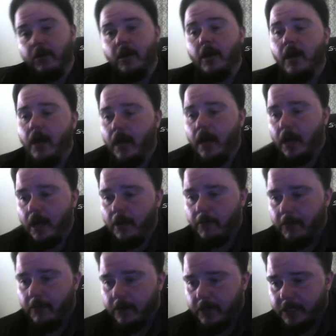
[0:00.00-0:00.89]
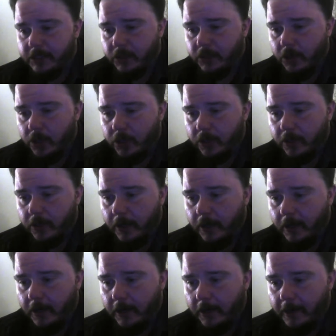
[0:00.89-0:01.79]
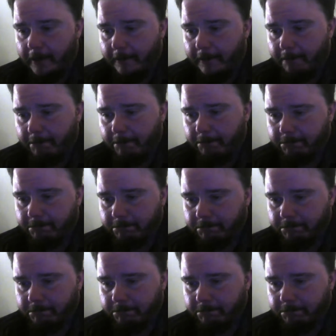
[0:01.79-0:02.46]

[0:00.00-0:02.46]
you. Um, it's hard. Um,